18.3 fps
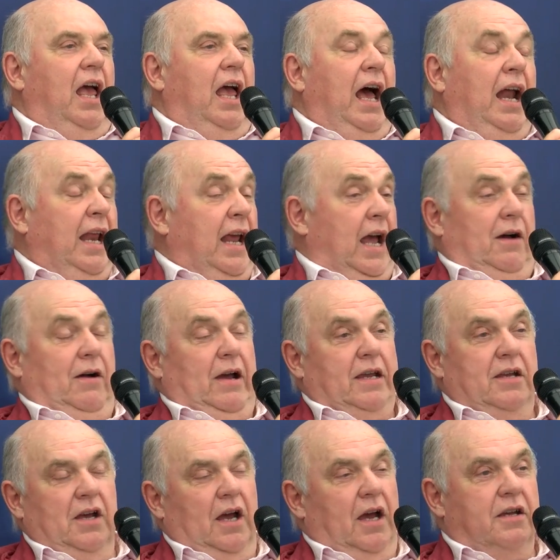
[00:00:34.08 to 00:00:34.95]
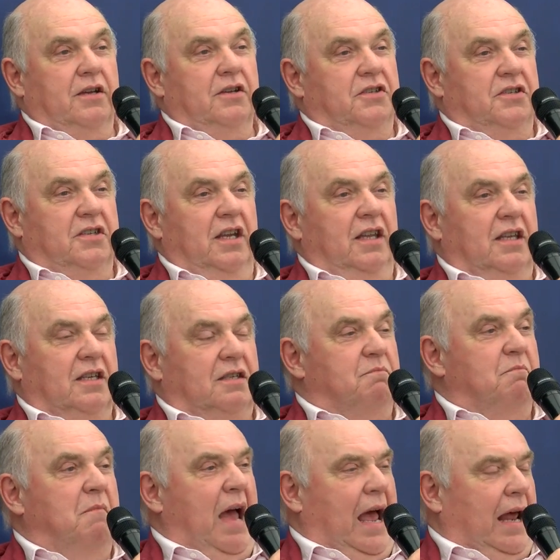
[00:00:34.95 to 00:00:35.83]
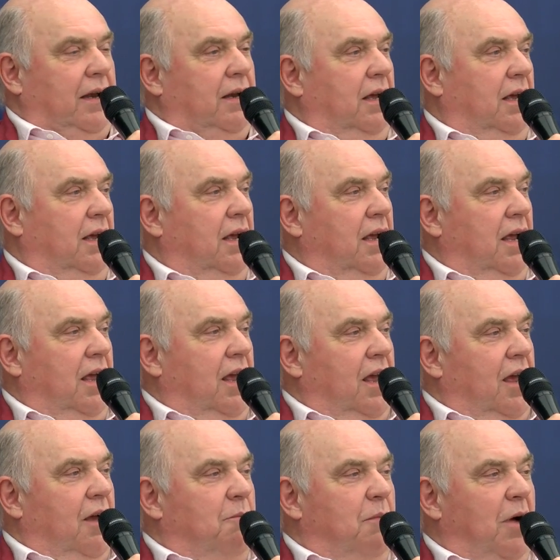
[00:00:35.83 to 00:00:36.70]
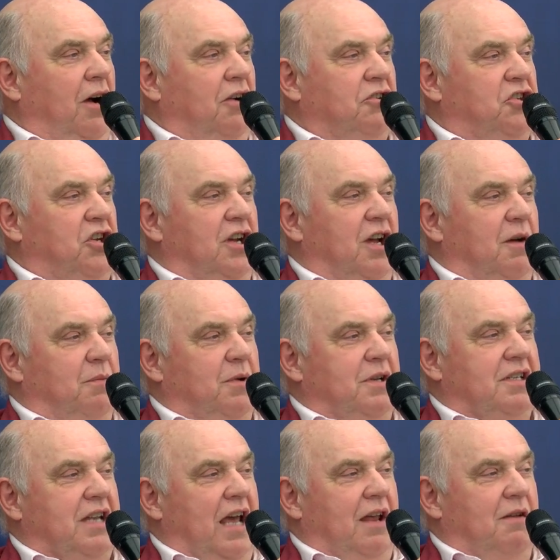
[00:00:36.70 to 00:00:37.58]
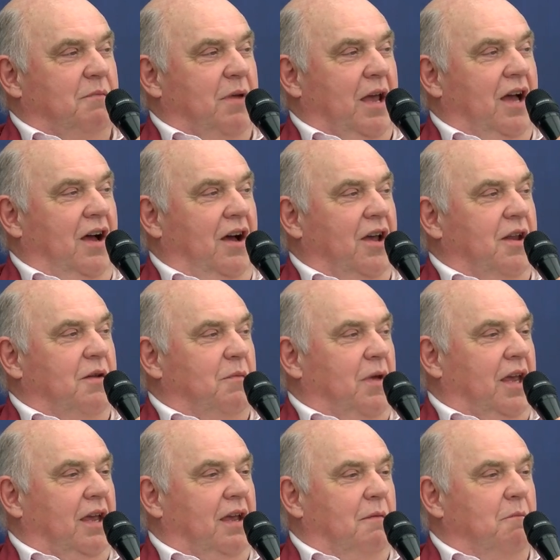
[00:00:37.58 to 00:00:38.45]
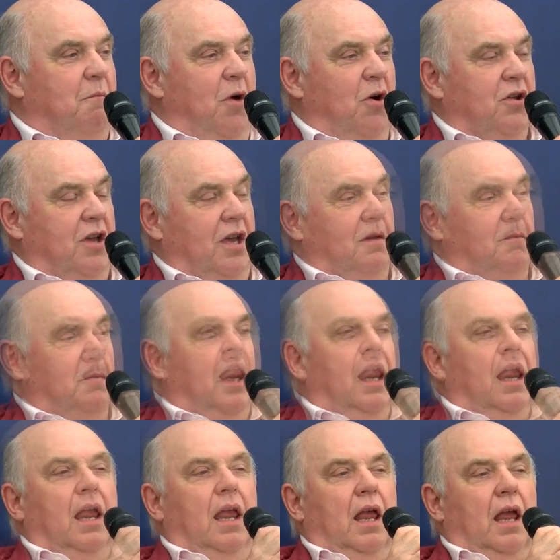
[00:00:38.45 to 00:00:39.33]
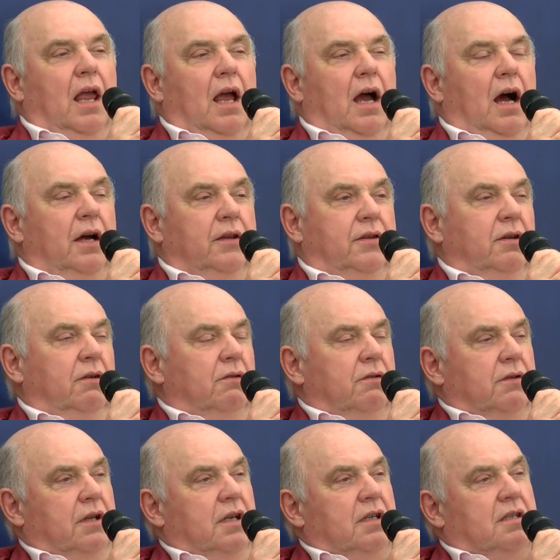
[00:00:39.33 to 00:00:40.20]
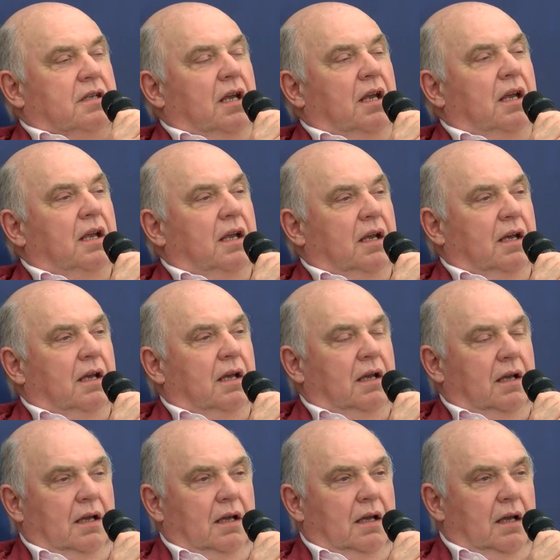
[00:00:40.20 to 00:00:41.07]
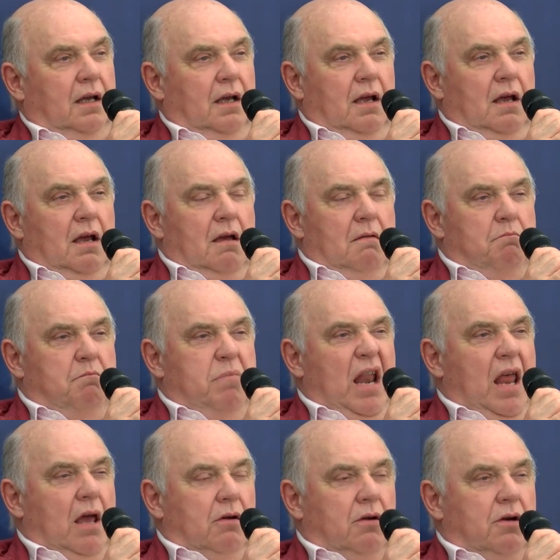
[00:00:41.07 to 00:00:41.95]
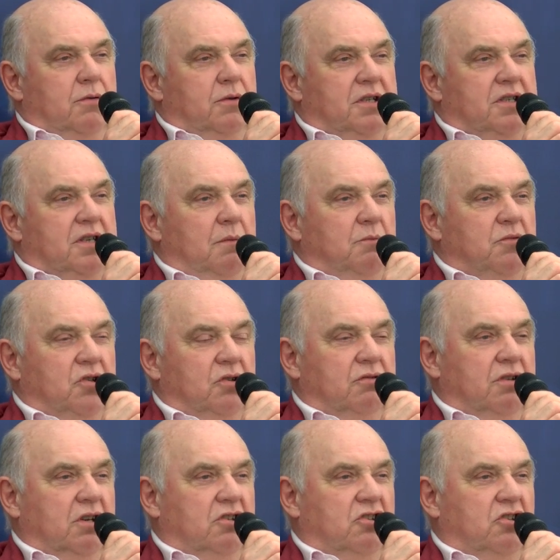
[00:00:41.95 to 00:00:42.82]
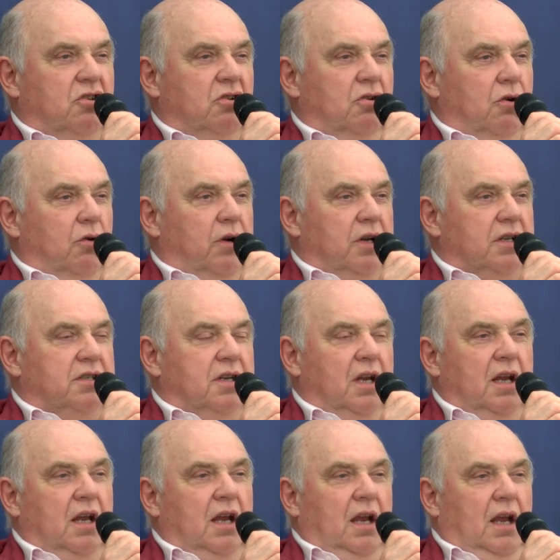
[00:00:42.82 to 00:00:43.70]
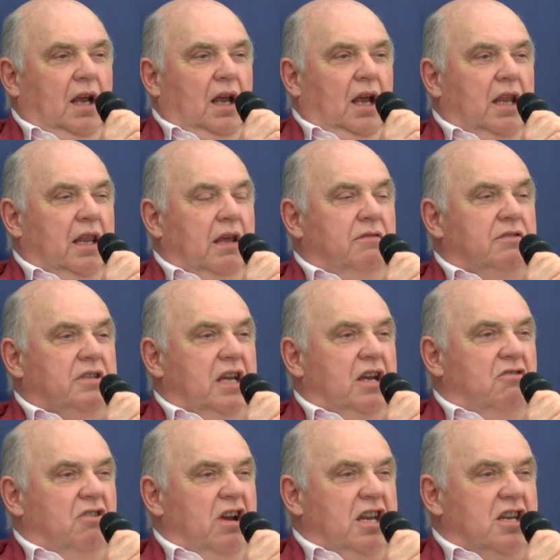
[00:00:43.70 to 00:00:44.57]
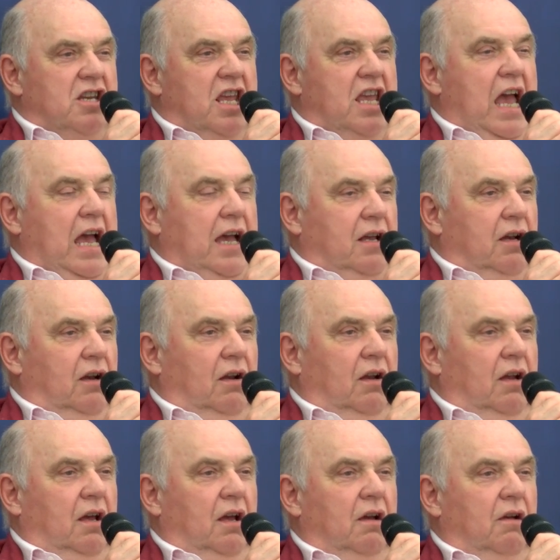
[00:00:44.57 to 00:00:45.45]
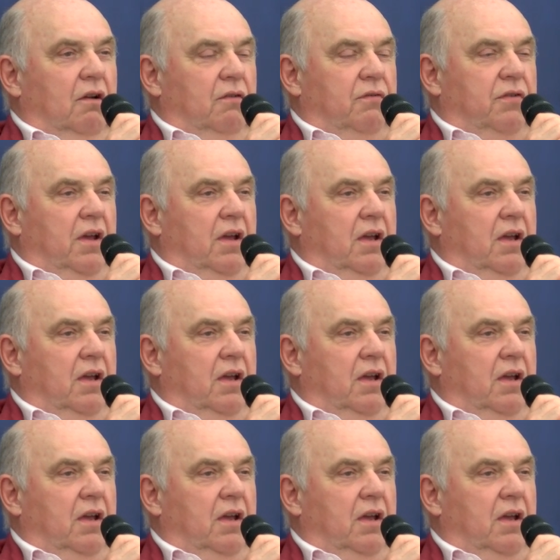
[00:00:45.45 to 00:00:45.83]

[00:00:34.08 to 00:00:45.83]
Anyhow, I could, I could see this man marching up and down behind me and mocking me. I thought this bloke was some sort of tourist, and there was a great gaggle of